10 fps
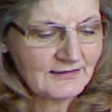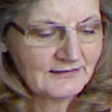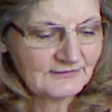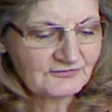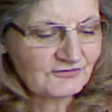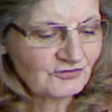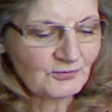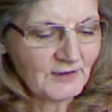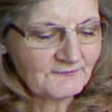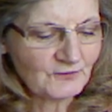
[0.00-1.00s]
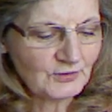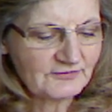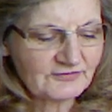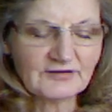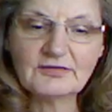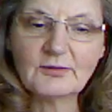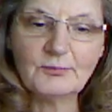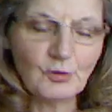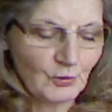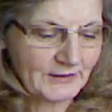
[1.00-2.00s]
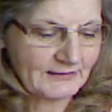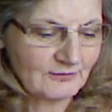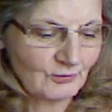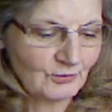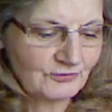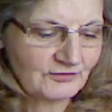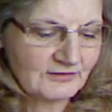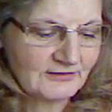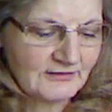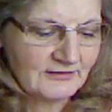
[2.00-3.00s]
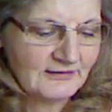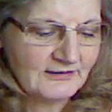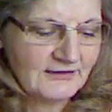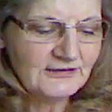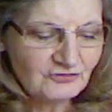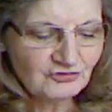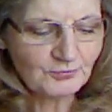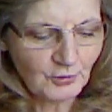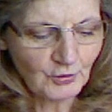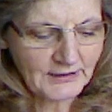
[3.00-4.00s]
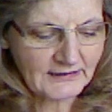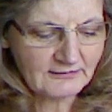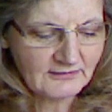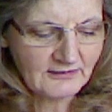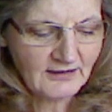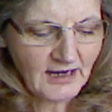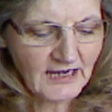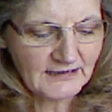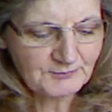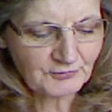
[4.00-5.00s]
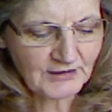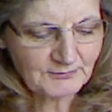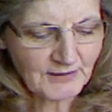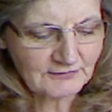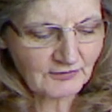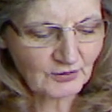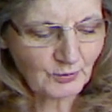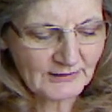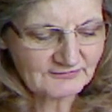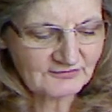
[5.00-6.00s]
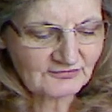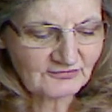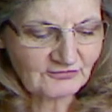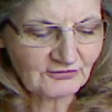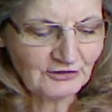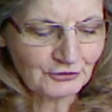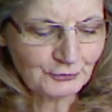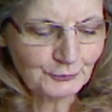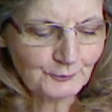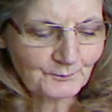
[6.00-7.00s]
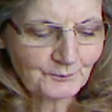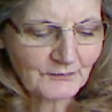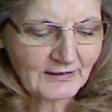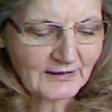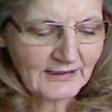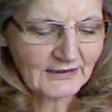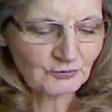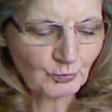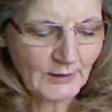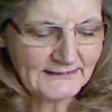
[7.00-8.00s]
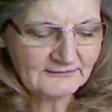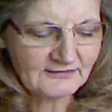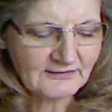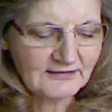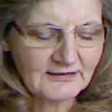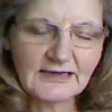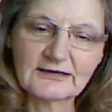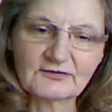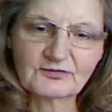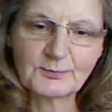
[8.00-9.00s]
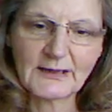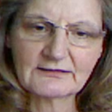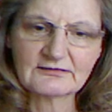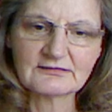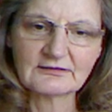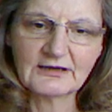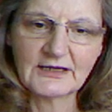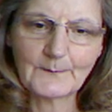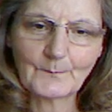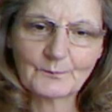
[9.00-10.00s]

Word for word: Listen to my voice in the morning, Lord. Each morning I bring my requests to you and wait expectantly.